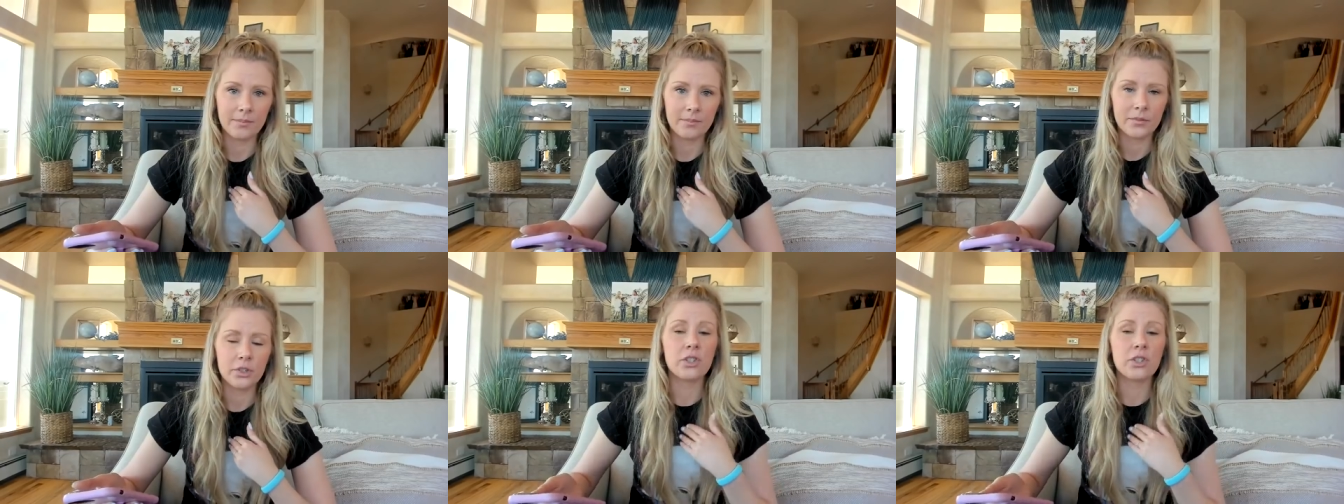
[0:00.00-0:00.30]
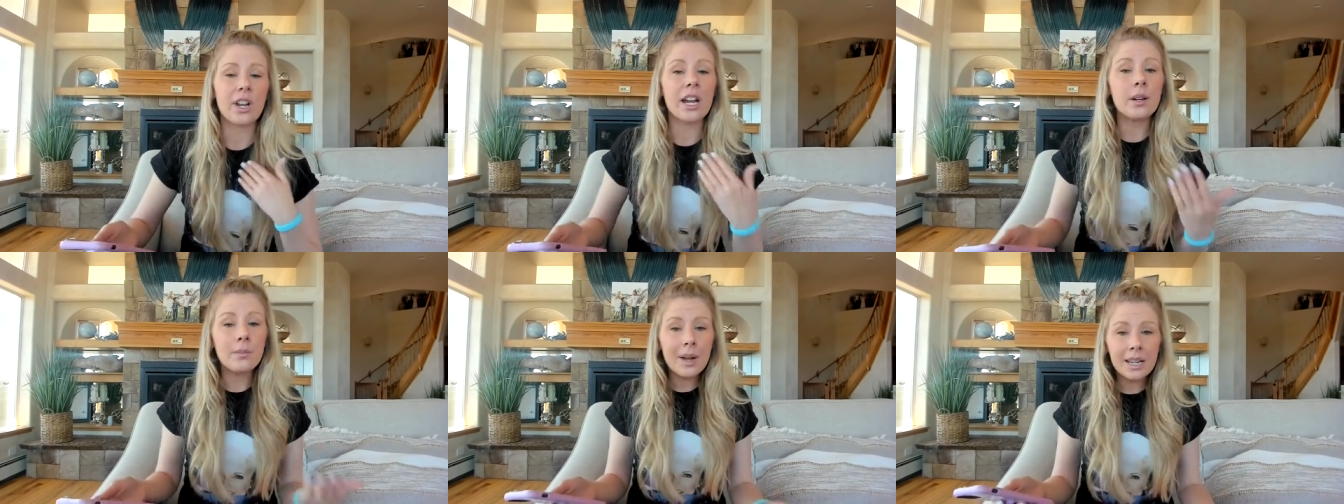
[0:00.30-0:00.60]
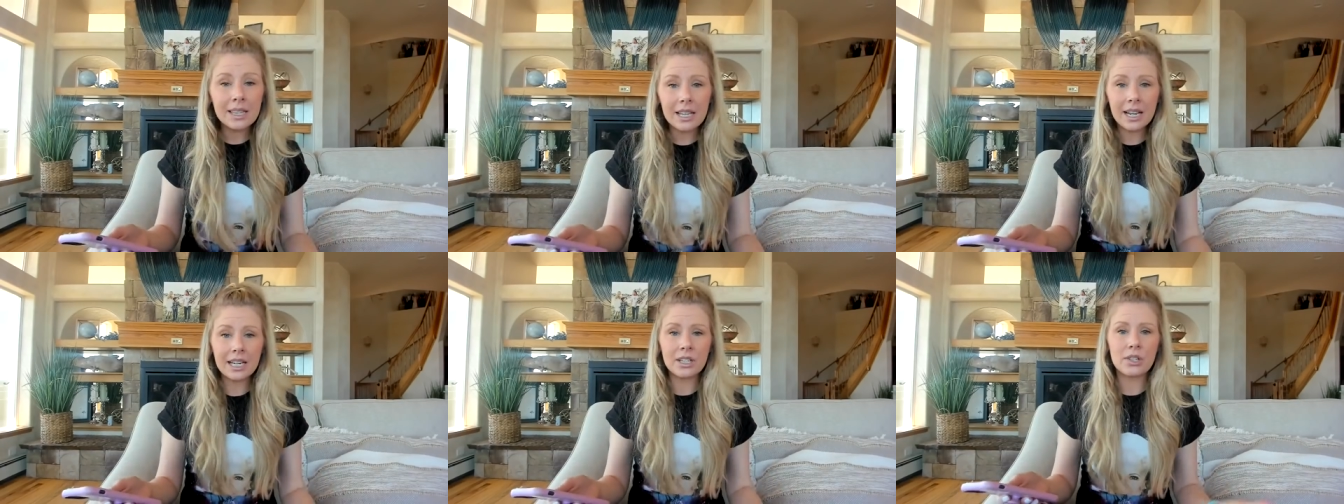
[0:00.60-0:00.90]
Shine my
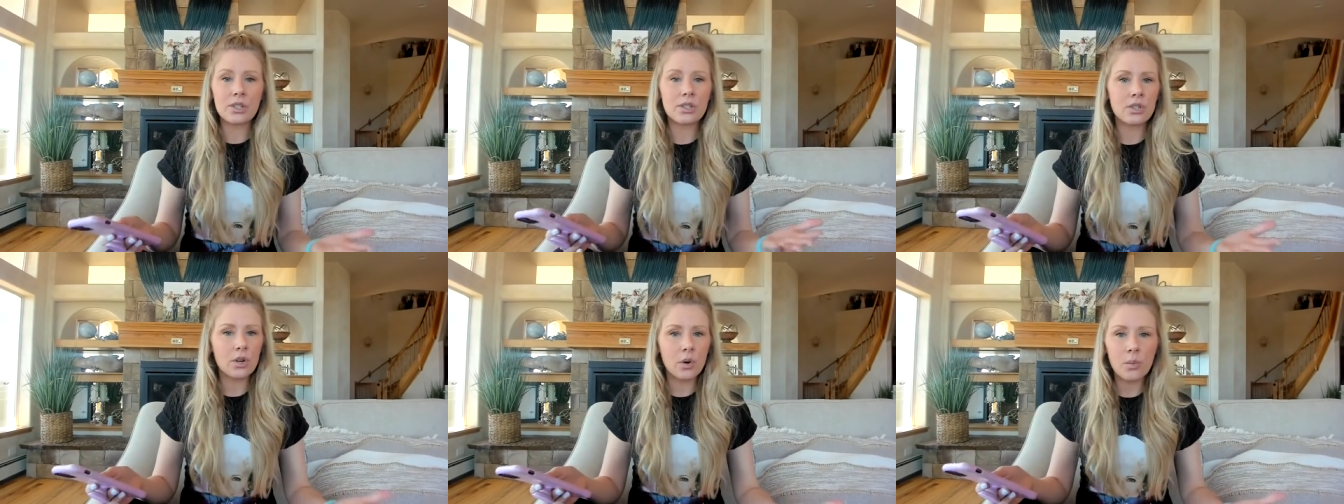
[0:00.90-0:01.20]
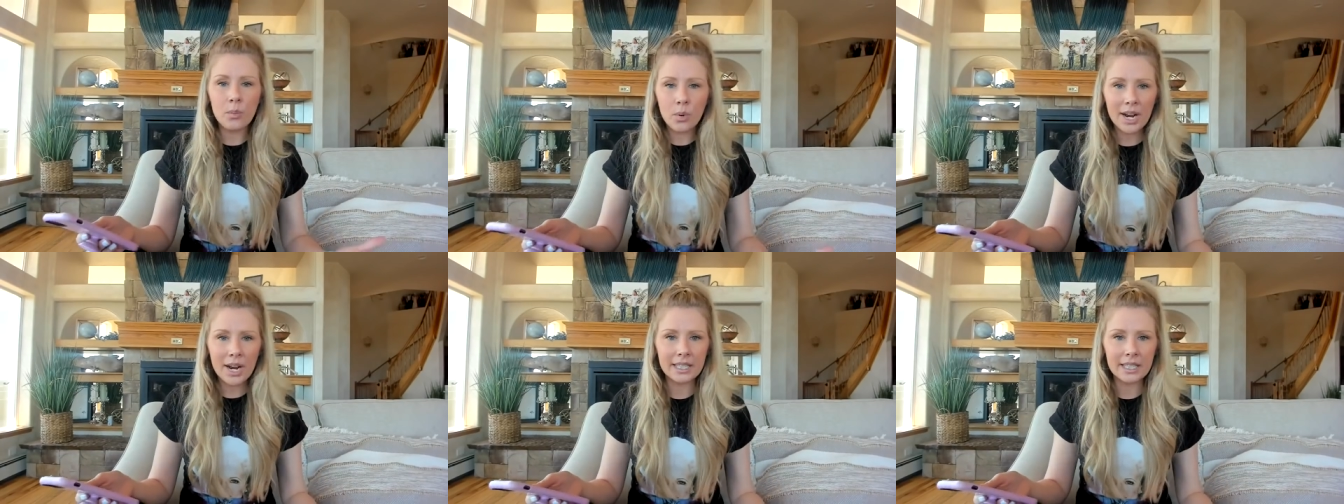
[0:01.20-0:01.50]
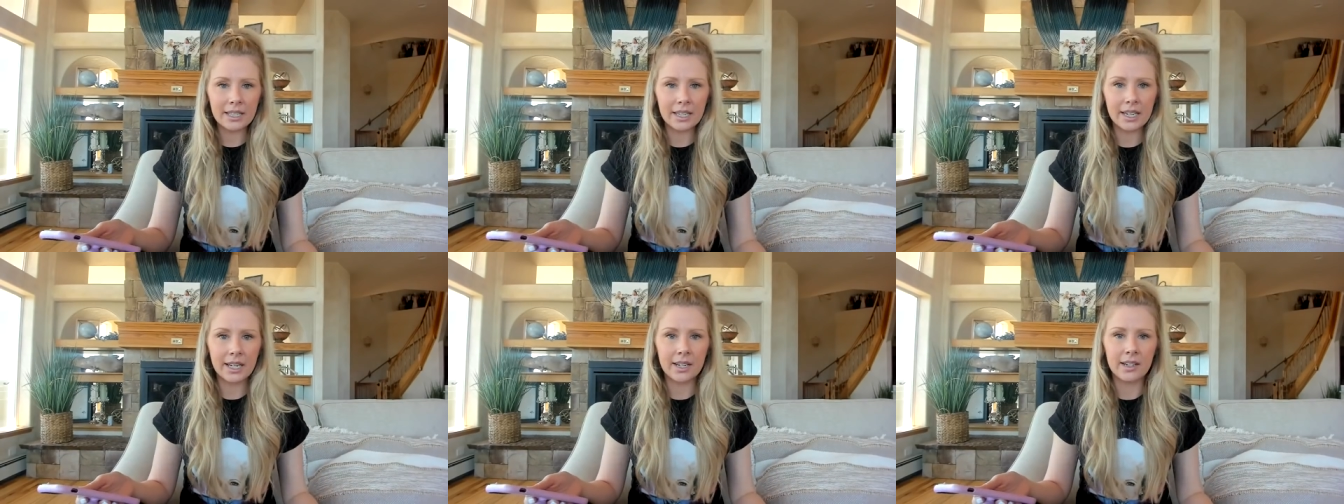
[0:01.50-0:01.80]
light so
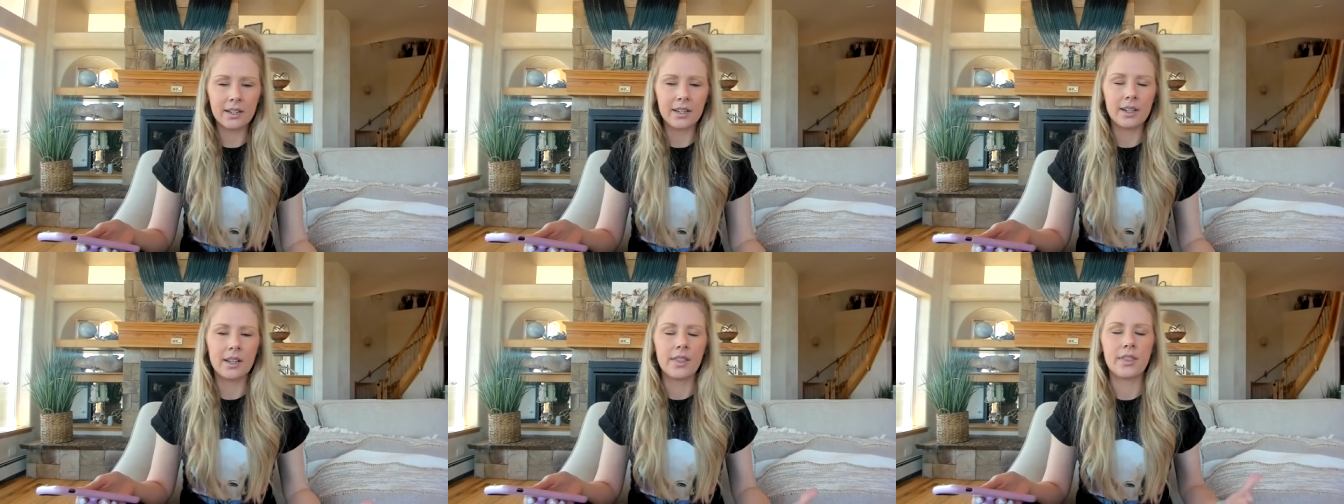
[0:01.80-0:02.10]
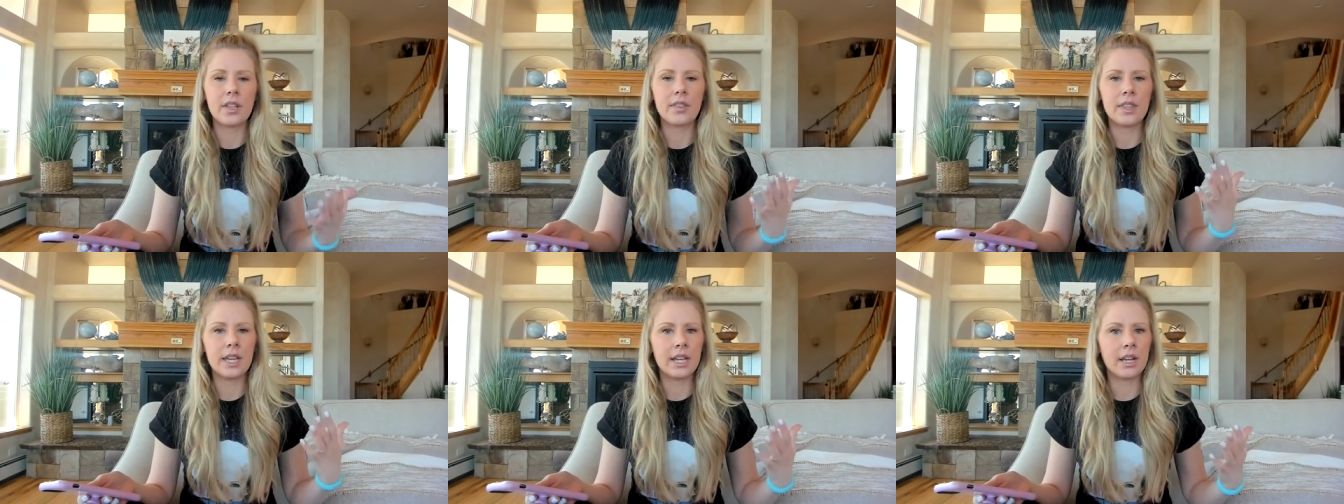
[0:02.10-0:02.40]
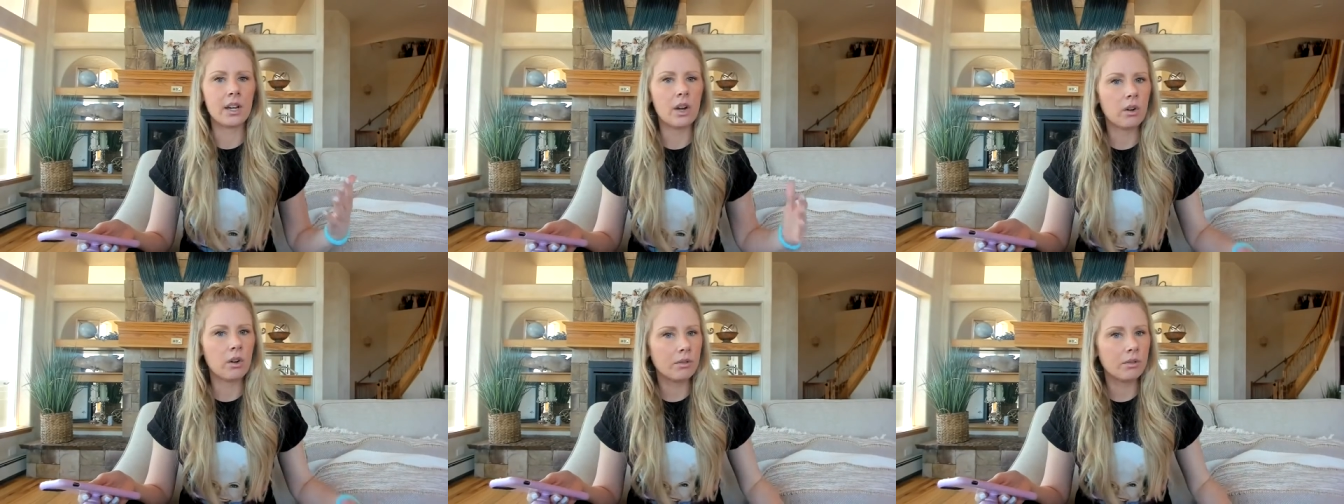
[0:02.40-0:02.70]
brightly that they
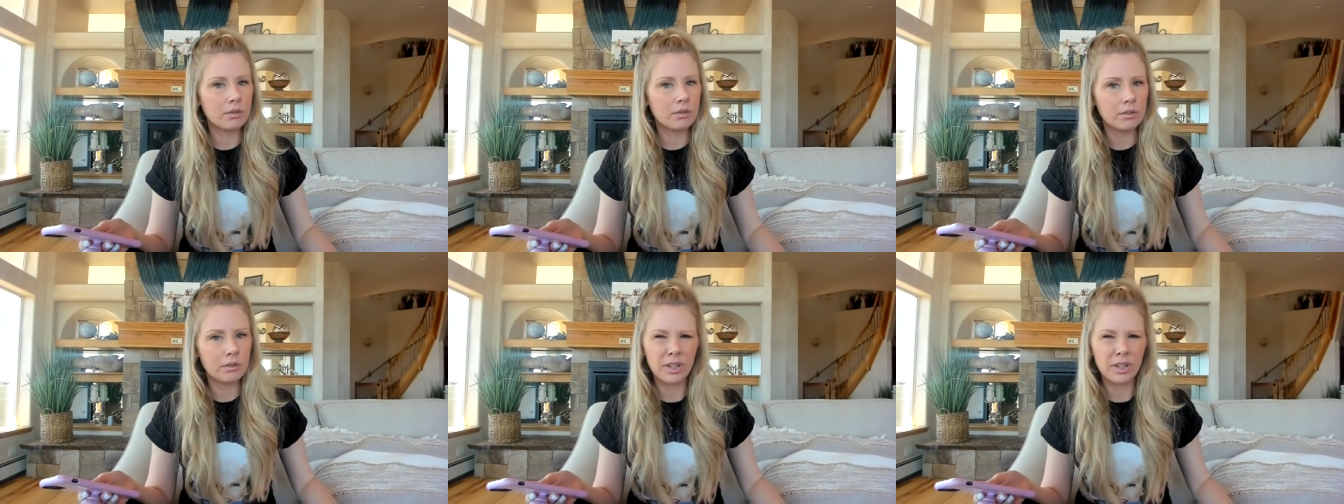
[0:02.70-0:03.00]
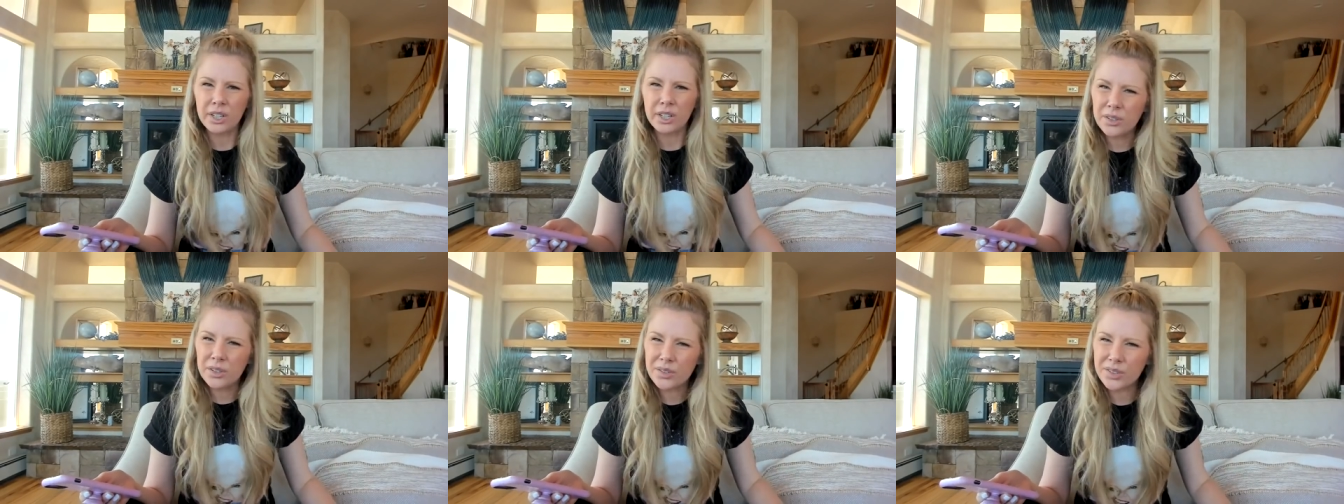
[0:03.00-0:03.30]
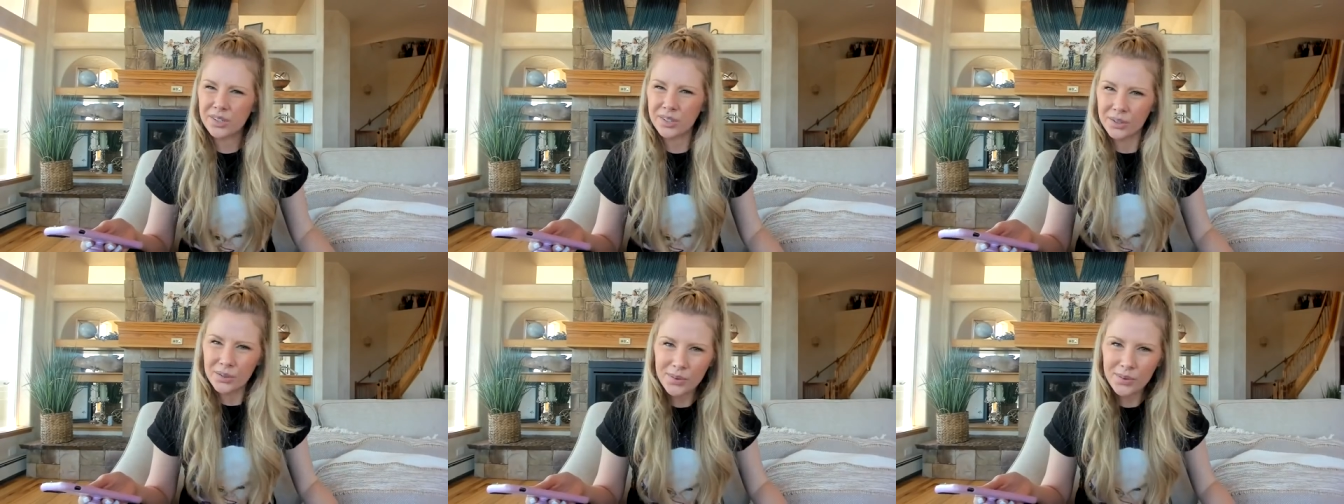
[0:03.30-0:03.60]
go, "What are you
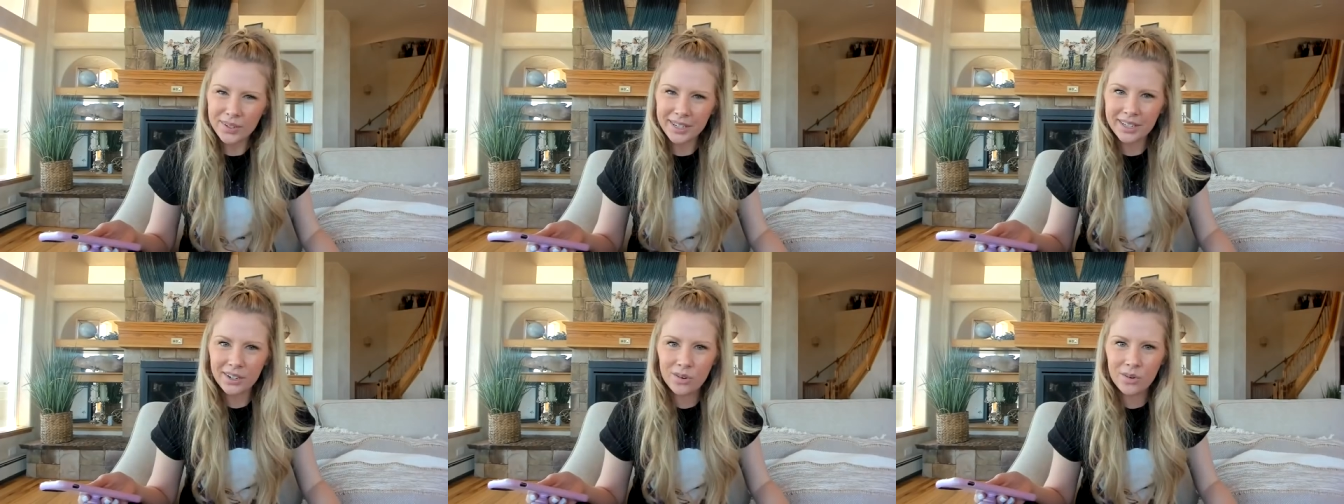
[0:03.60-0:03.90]
doing?"